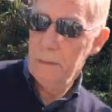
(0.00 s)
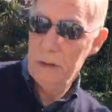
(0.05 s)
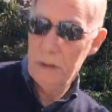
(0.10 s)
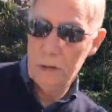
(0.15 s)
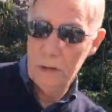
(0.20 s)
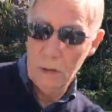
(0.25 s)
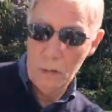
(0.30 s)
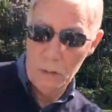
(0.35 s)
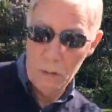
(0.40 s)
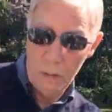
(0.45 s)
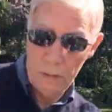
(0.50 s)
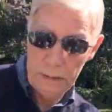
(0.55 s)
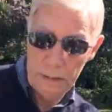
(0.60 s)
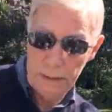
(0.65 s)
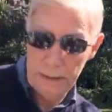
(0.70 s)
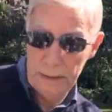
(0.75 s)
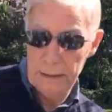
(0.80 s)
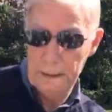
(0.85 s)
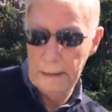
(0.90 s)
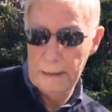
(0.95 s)
it was called
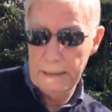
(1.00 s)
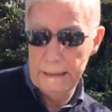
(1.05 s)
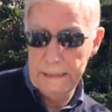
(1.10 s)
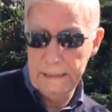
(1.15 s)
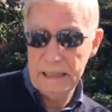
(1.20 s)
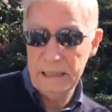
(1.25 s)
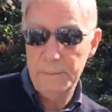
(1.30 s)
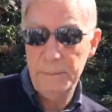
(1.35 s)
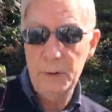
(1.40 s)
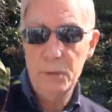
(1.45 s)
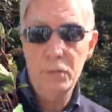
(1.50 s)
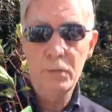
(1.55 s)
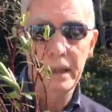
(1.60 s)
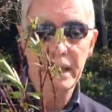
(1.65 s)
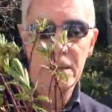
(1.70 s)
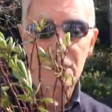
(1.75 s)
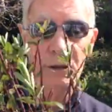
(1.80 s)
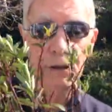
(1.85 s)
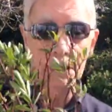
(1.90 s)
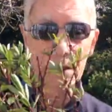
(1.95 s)

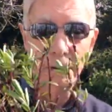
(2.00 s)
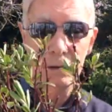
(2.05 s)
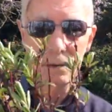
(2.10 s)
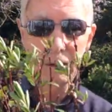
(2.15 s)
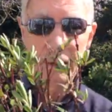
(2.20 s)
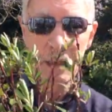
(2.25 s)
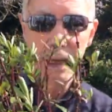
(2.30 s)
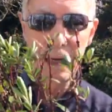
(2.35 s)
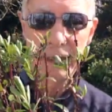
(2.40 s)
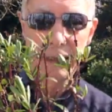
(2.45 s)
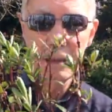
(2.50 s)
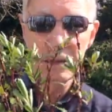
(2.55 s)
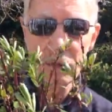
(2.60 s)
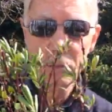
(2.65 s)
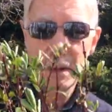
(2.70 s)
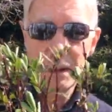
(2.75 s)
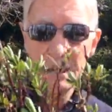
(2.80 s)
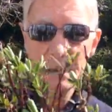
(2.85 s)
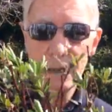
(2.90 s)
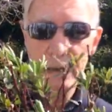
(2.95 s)
Inspiration, and it's
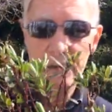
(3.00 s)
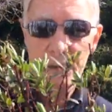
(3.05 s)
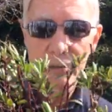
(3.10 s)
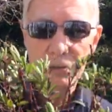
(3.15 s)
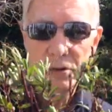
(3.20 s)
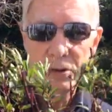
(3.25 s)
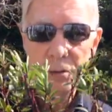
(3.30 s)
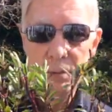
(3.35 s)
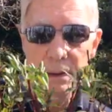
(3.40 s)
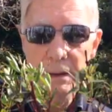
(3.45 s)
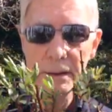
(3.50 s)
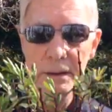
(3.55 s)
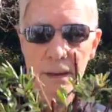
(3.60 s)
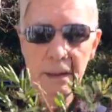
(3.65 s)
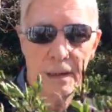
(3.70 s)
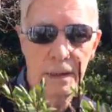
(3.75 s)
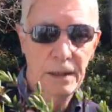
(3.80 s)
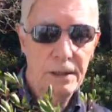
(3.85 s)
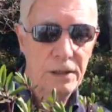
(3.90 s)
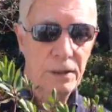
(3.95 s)
quite unusual.
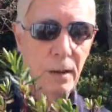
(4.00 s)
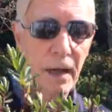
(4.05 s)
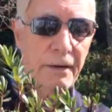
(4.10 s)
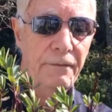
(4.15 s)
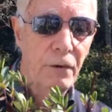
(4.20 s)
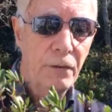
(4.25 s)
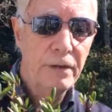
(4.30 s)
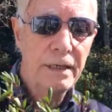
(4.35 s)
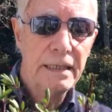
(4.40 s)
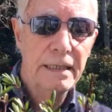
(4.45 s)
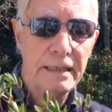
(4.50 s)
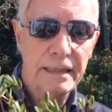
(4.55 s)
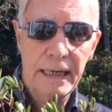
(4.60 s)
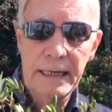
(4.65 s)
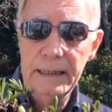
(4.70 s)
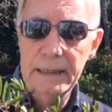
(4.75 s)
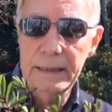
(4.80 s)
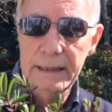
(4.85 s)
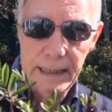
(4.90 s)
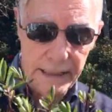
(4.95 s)
So I've already taken